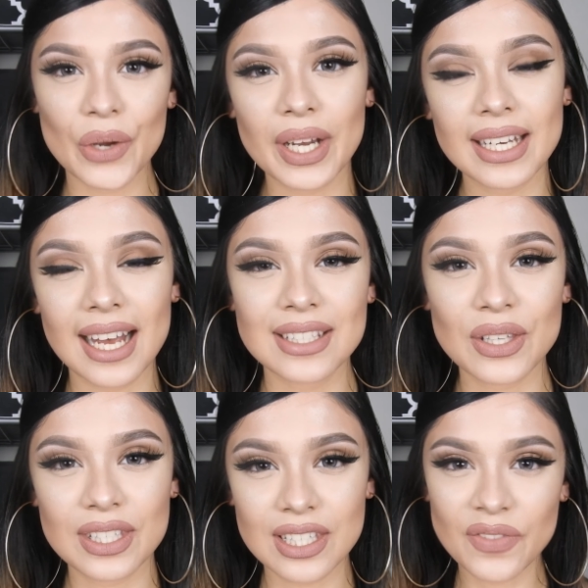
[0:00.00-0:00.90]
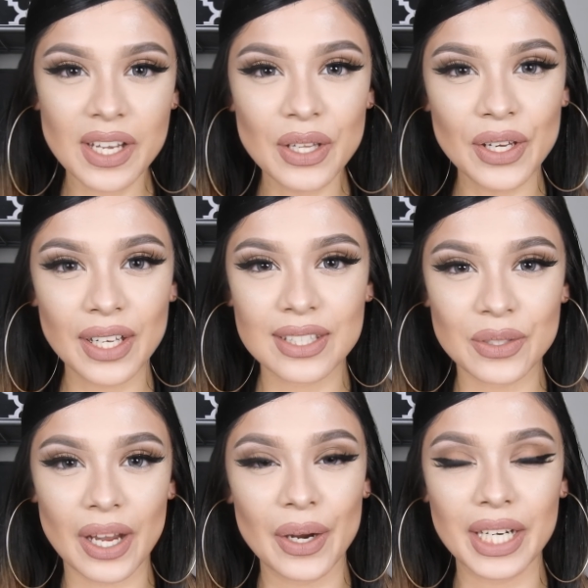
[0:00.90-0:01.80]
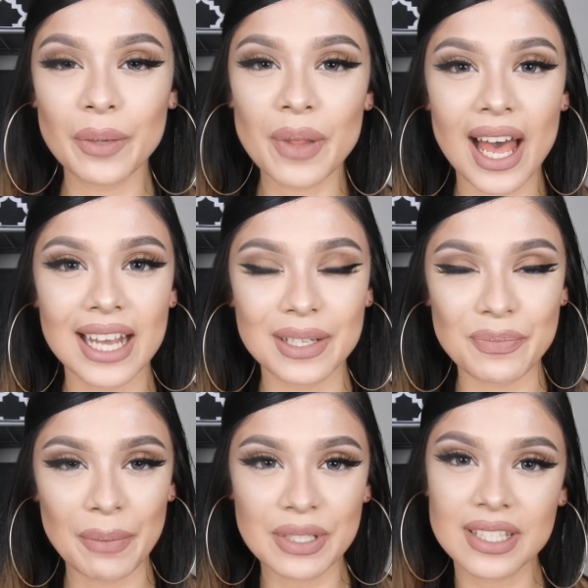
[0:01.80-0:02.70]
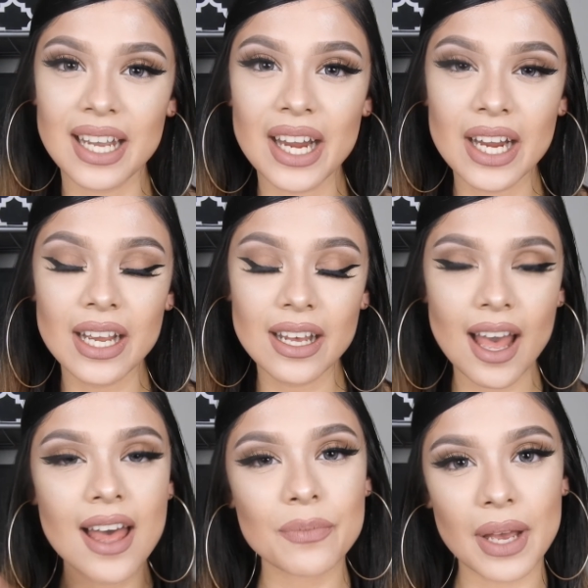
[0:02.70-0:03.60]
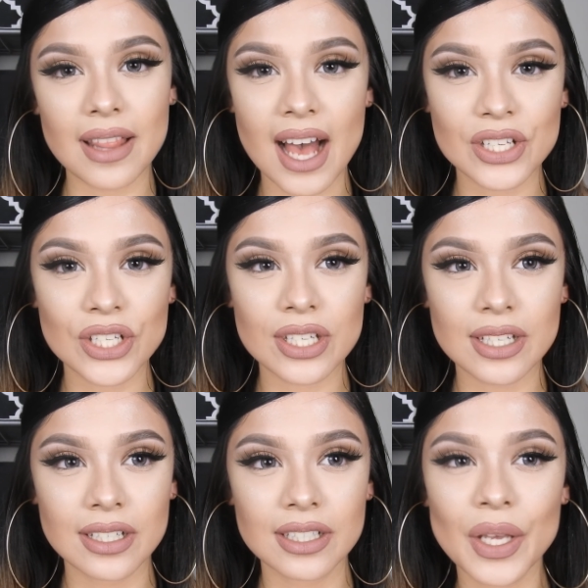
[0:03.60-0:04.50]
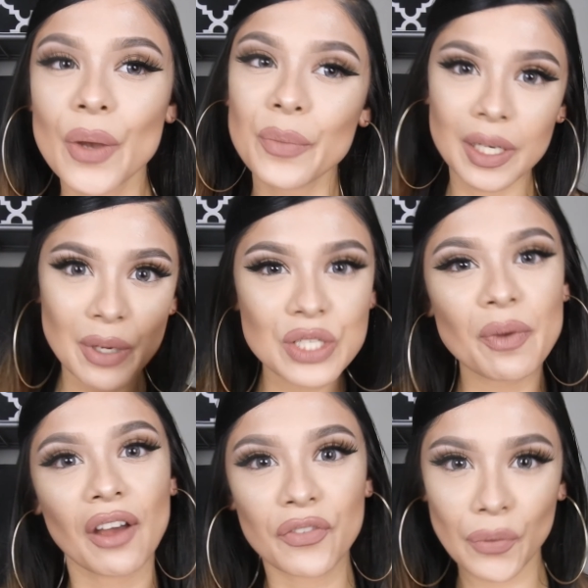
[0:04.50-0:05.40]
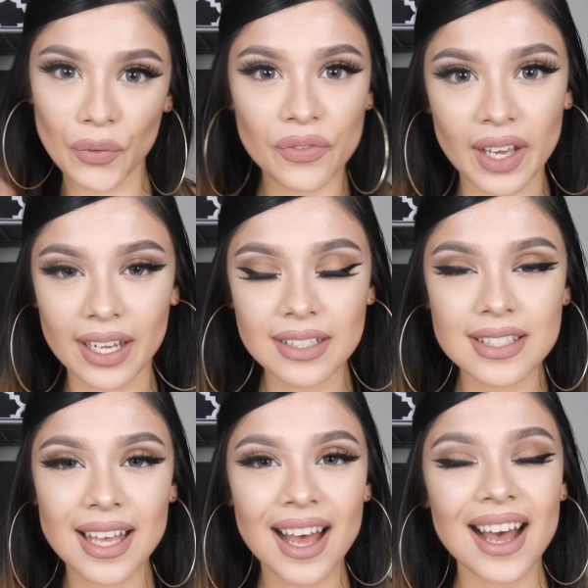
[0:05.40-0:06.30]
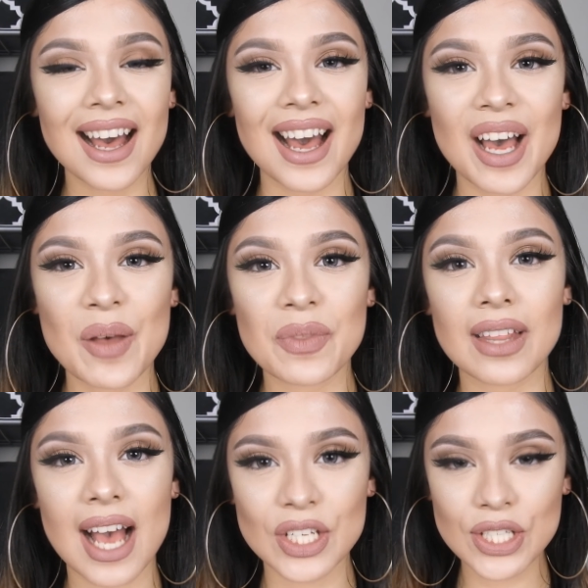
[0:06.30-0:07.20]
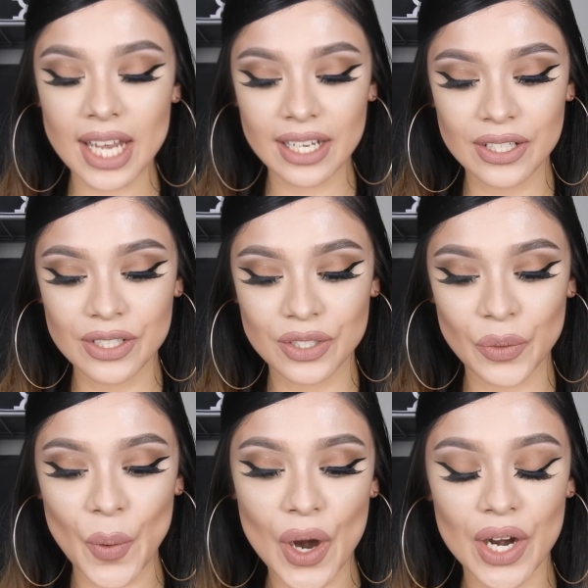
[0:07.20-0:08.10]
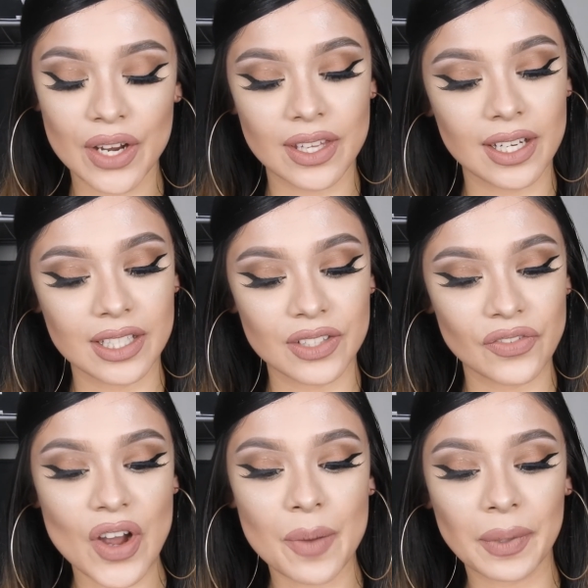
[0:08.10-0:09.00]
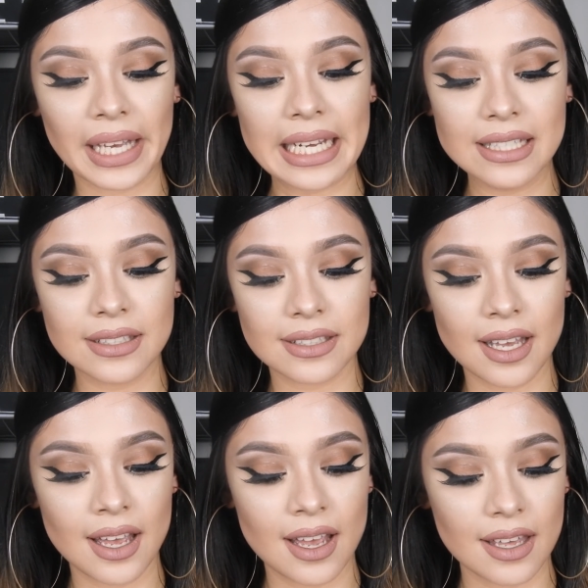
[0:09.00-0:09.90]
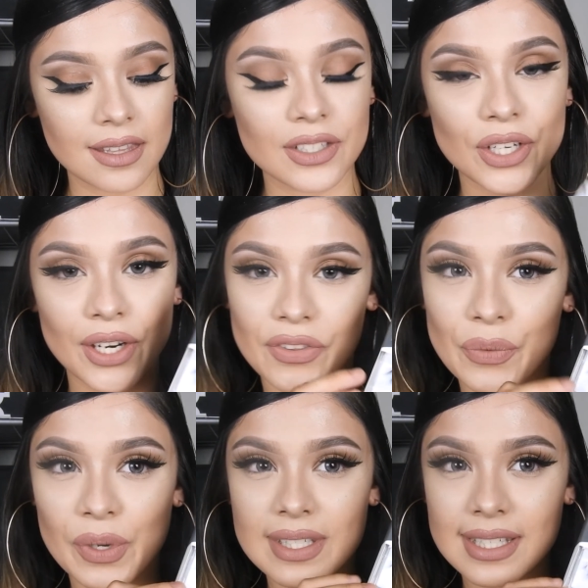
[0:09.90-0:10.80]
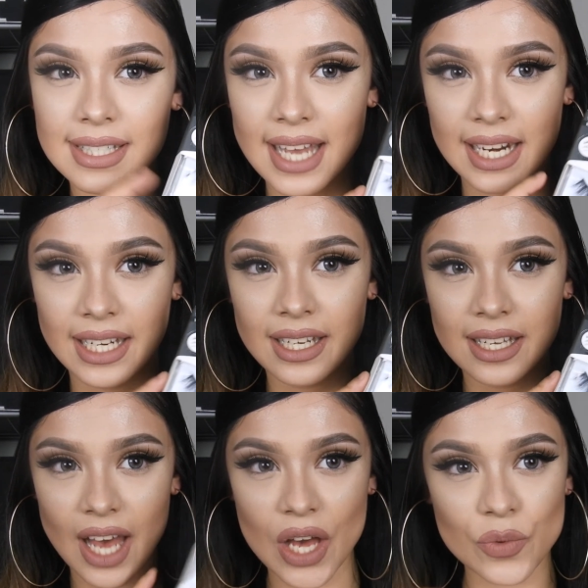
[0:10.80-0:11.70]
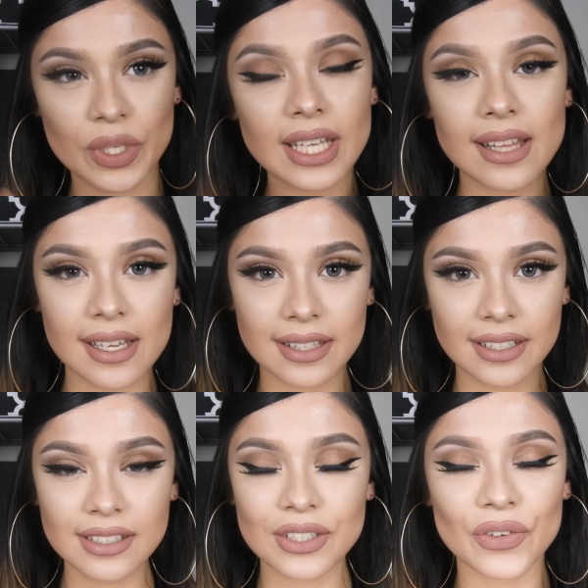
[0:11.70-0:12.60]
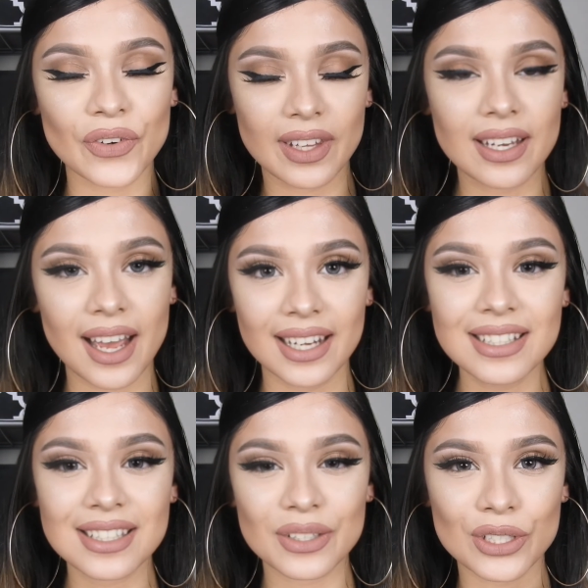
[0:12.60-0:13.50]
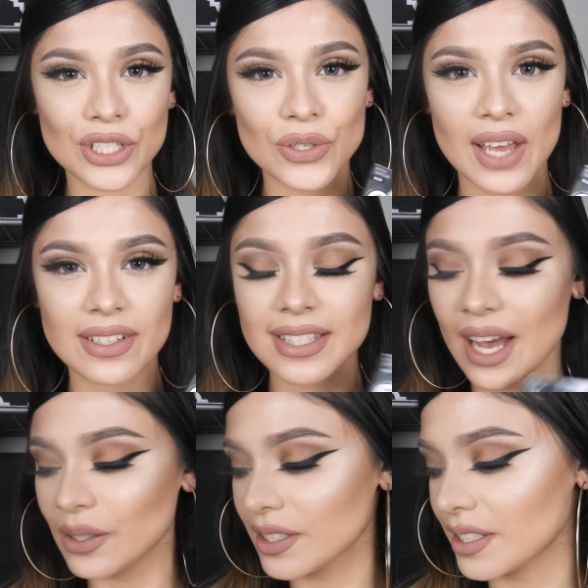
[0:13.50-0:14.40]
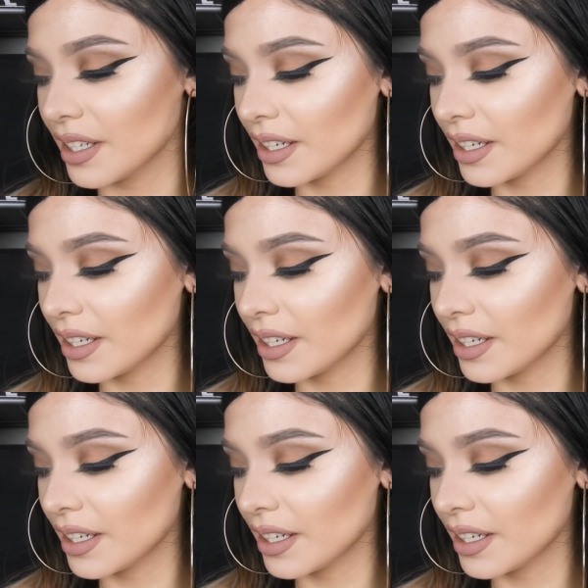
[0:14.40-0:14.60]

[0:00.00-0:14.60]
Alright guys, so this is the final look. So I already applied my mascara, my lashes, pretty much my full face. The lashes I used were these from Kiss. These are the ones in Teddy. I really like these, they're really nice, so you should try these out.